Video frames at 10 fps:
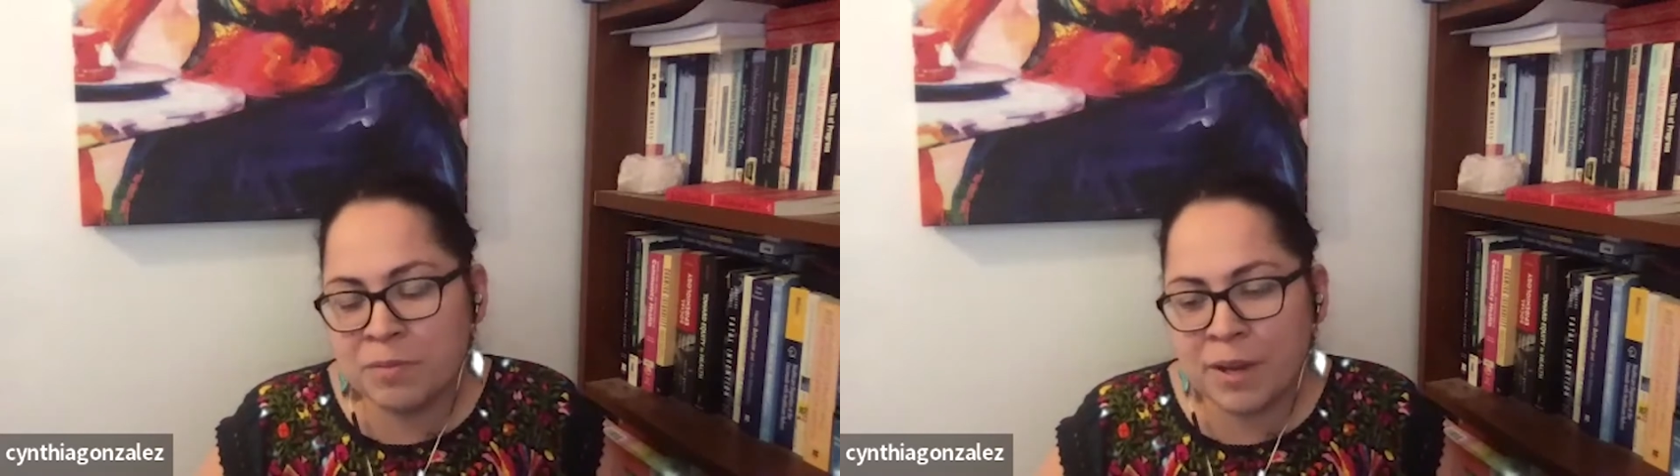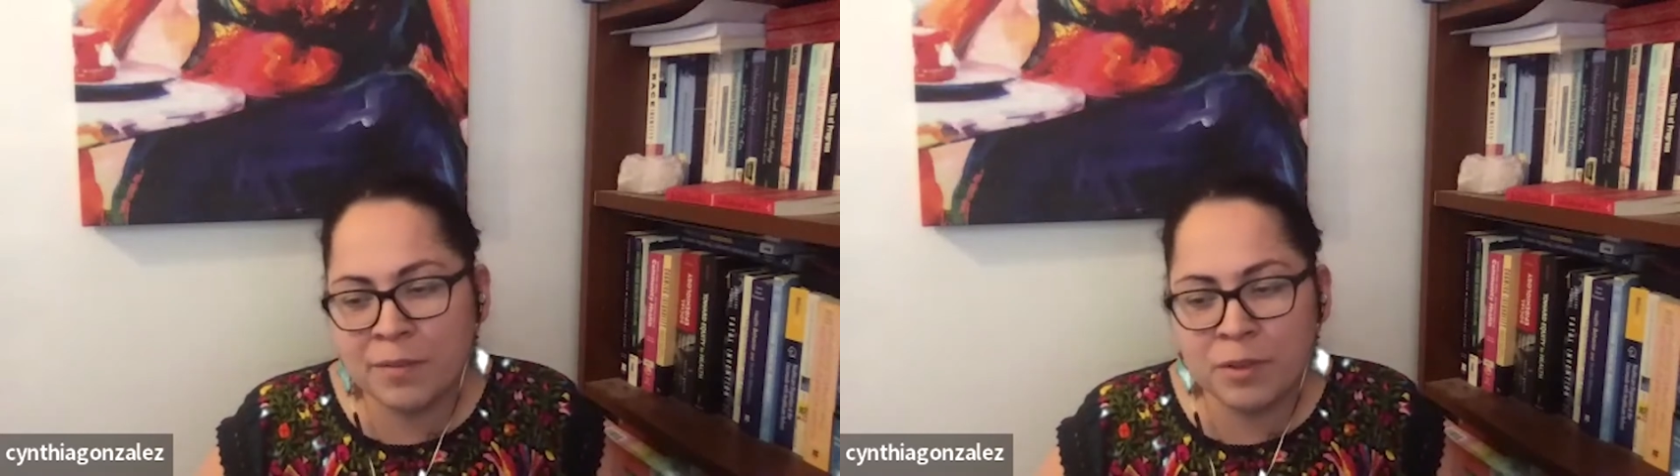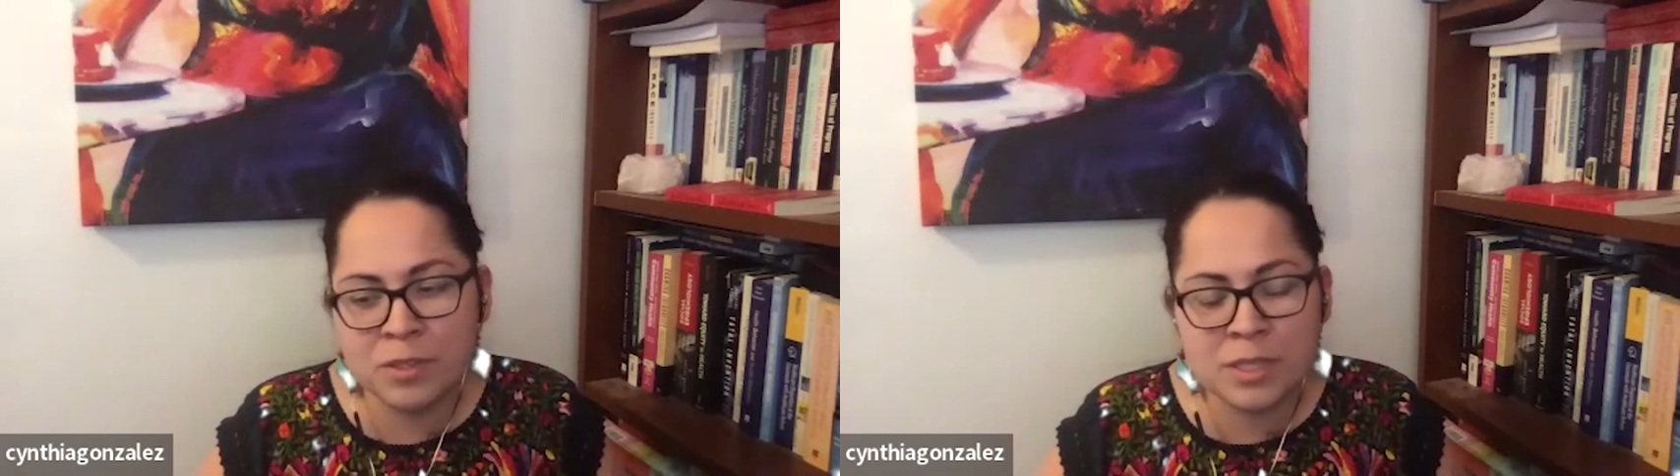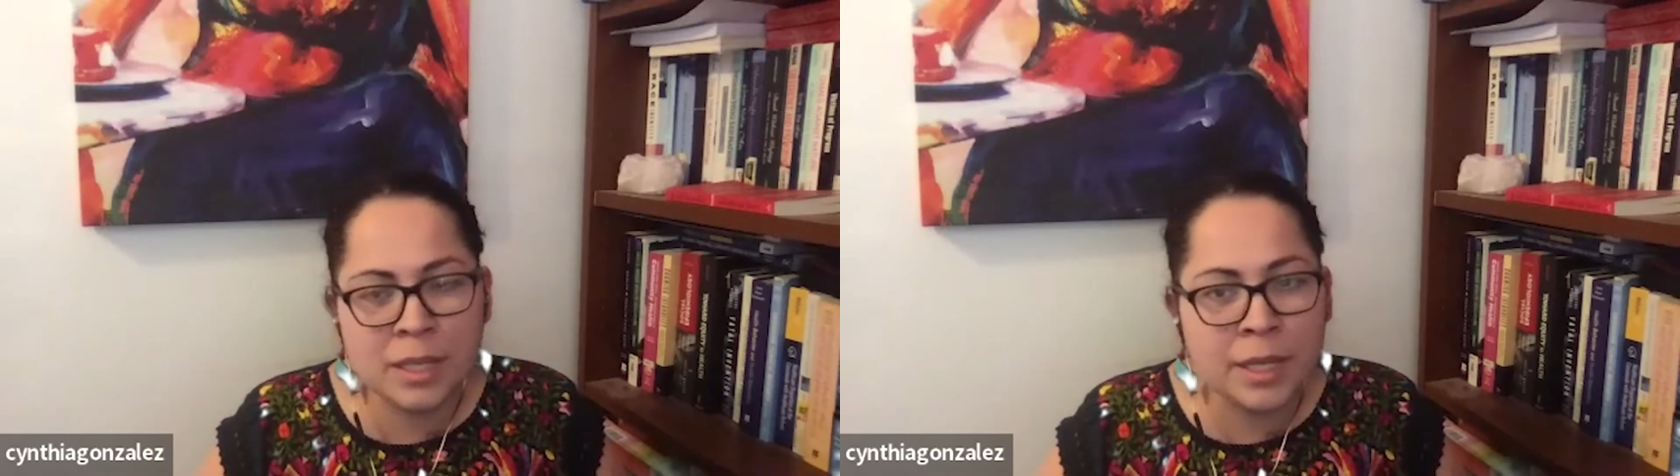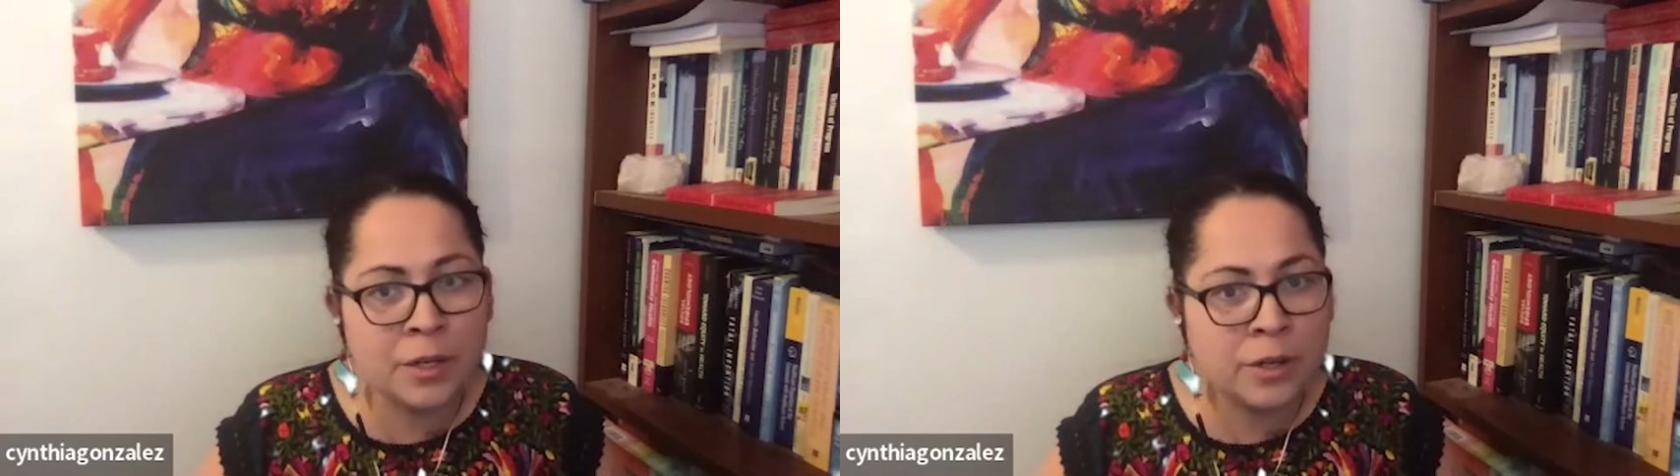5 years
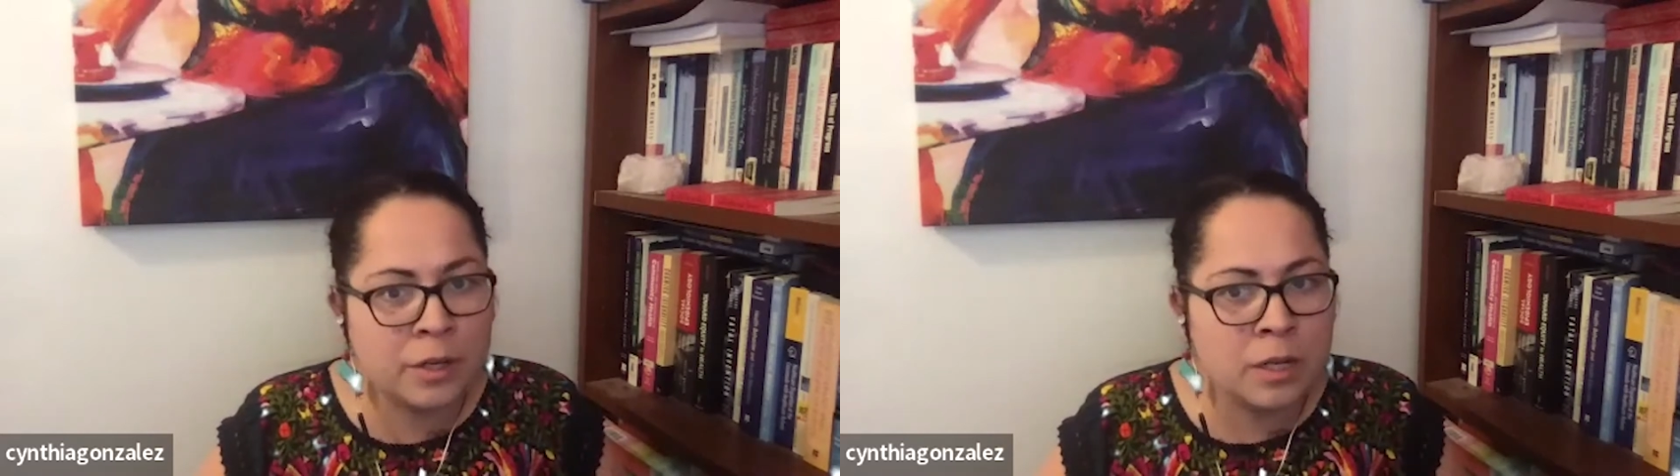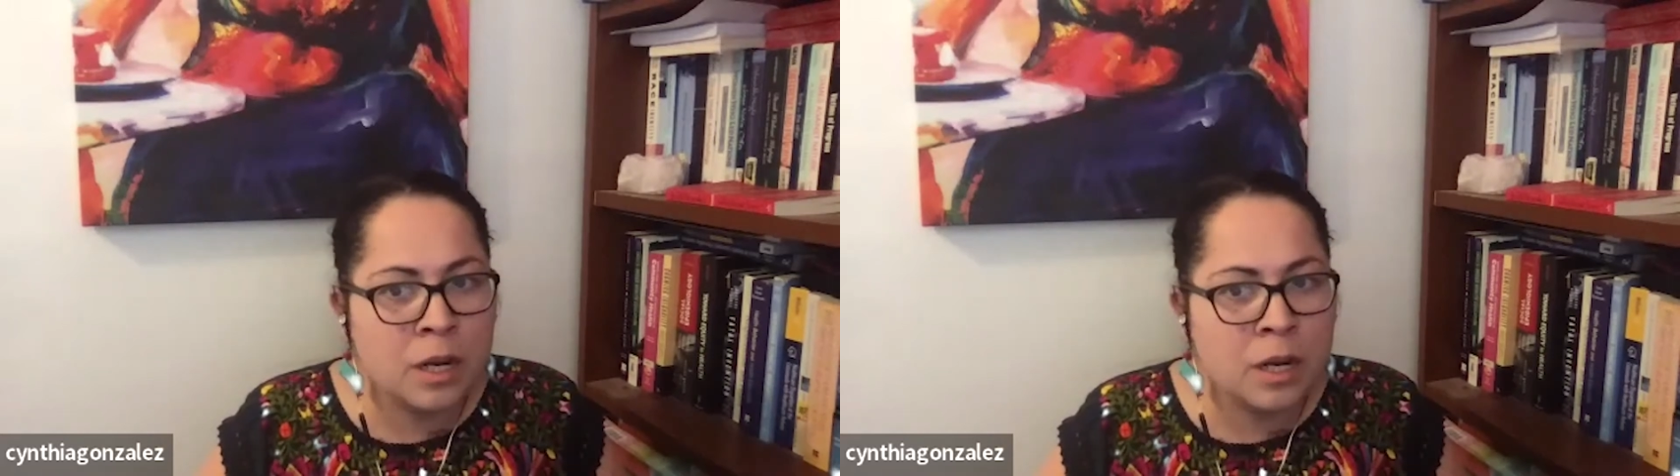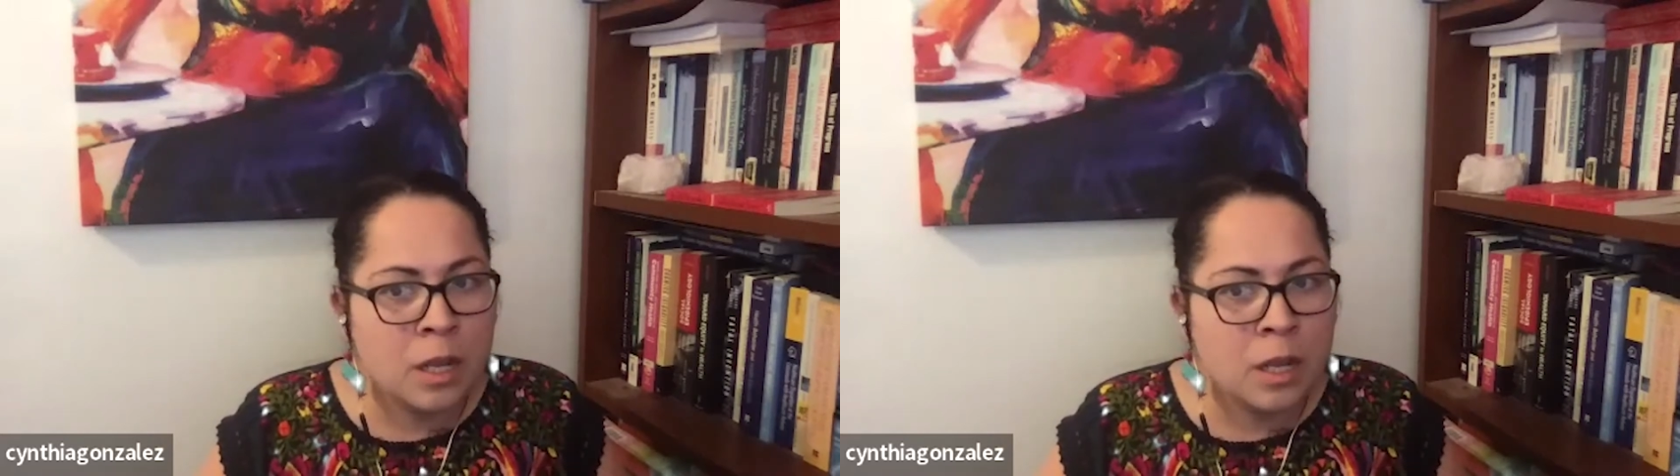later,